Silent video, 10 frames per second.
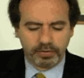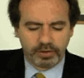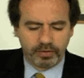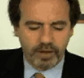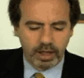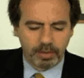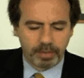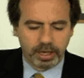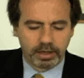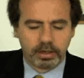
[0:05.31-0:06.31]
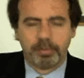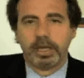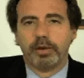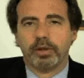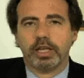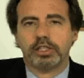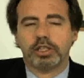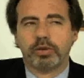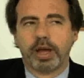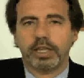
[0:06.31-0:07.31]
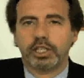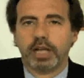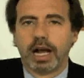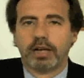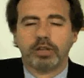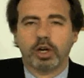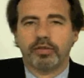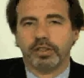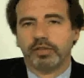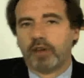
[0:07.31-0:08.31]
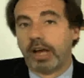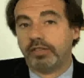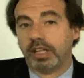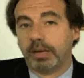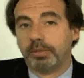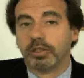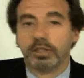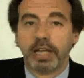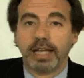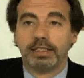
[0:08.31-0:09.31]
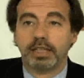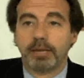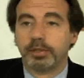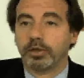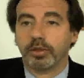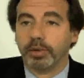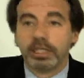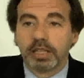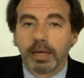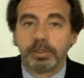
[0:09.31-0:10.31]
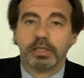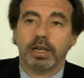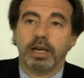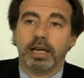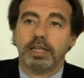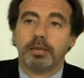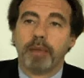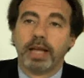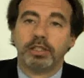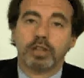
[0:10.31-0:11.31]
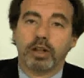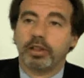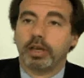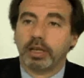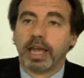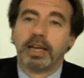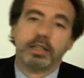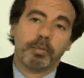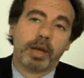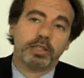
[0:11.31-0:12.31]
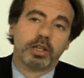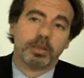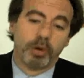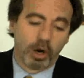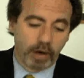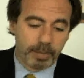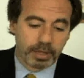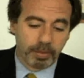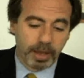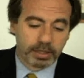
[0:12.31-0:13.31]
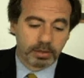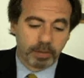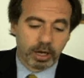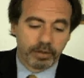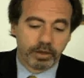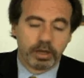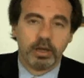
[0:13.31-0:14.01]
of developing a media relations strategy, I don't know if it's 5 steps or 10 steps or 3 steps. It depends on, again, it depends on the program, it depends upon